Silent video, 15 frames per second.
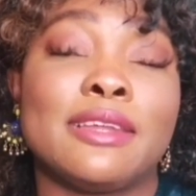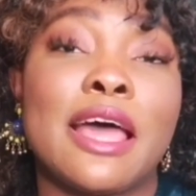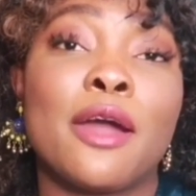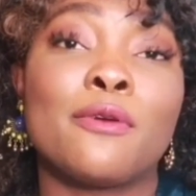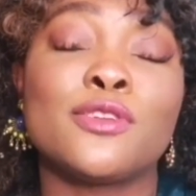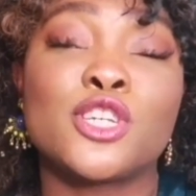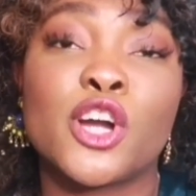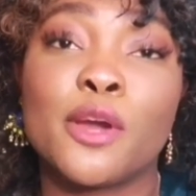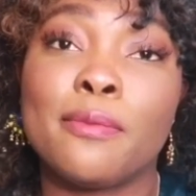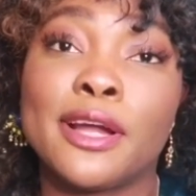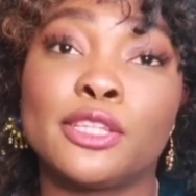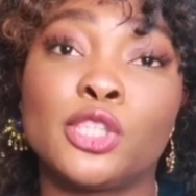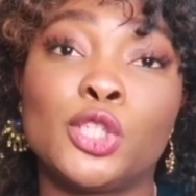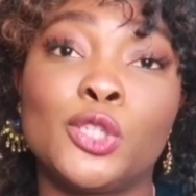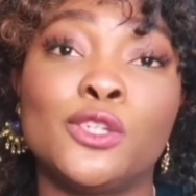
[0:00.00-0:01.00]
and I'm going to talk
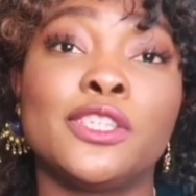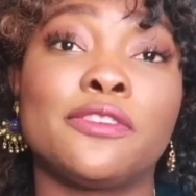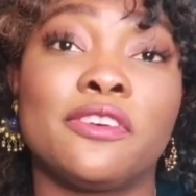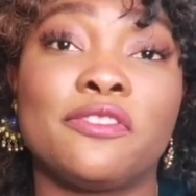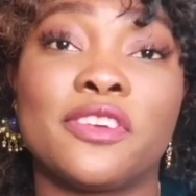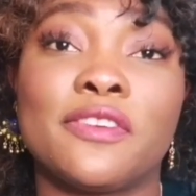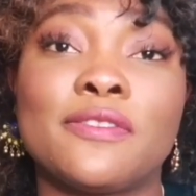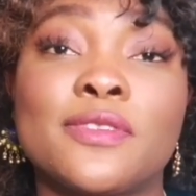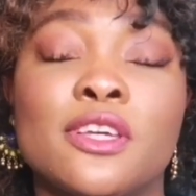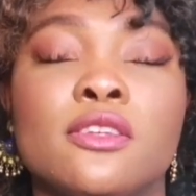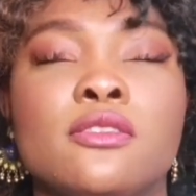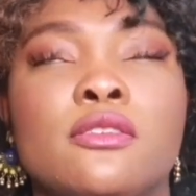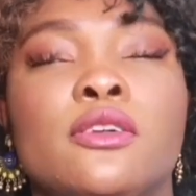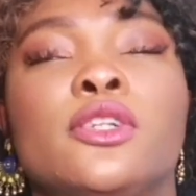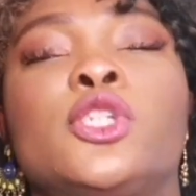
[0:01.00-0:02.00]
about 2 derivatives
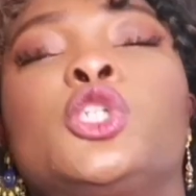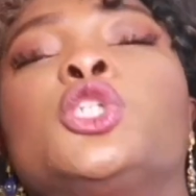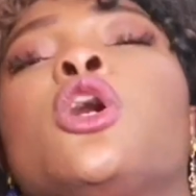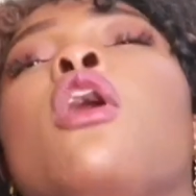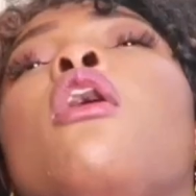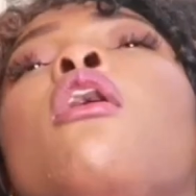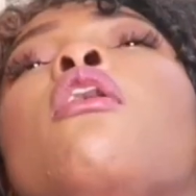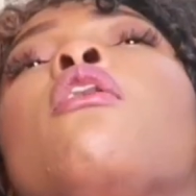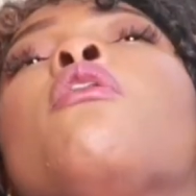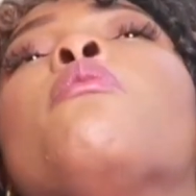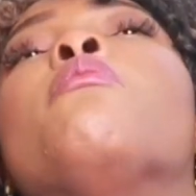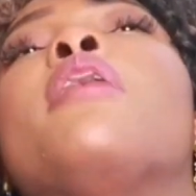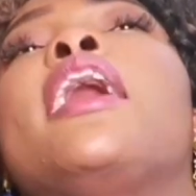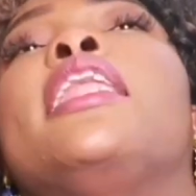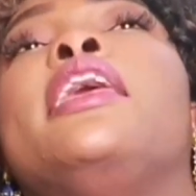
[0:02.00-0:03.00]
because there are so
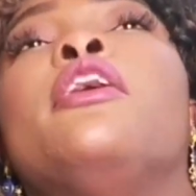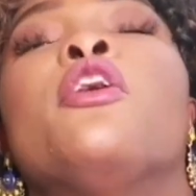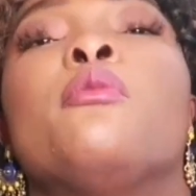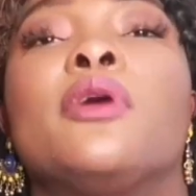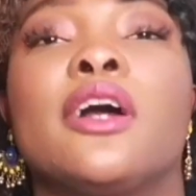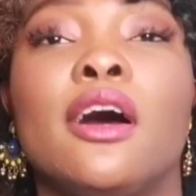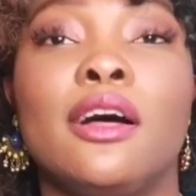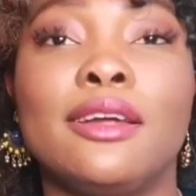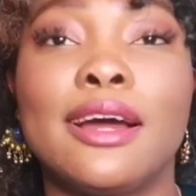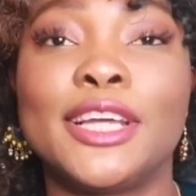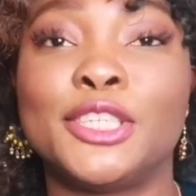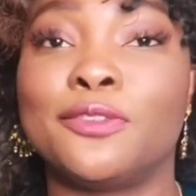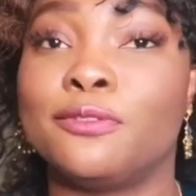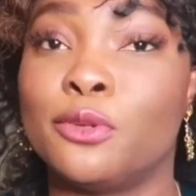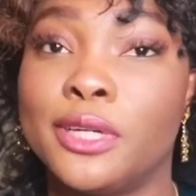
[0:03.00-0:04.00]
many. Oh my god,
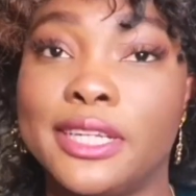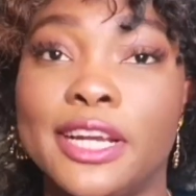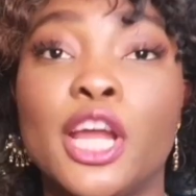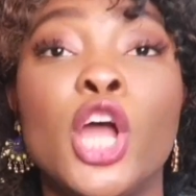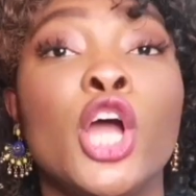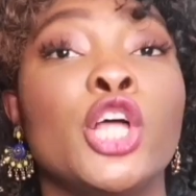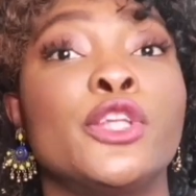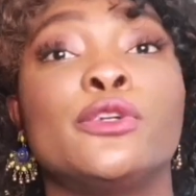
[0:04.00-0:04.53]
guys, you have no idea.